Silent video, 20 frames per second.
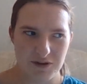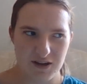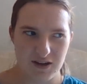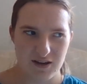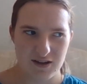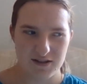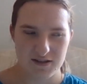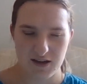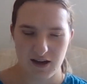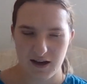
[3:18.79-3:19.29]

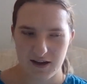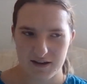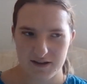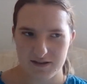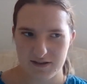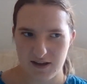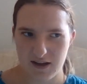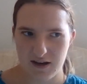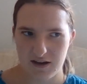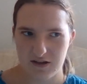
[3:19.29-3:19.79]
because
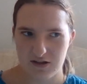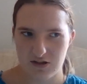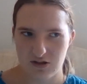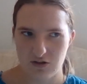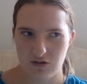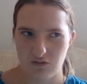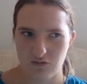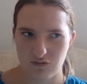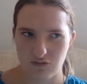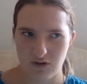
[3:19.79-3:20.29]
I decided
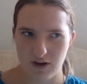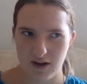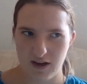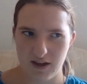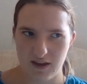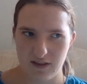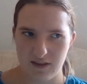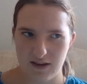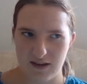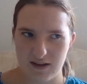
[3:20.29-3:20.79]
to
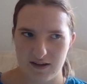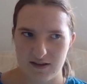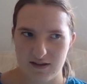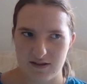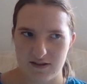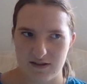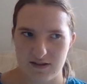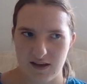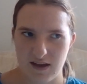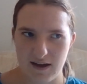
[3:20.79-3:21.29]
rate
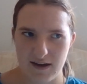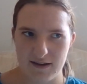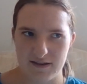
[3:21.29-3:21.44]
this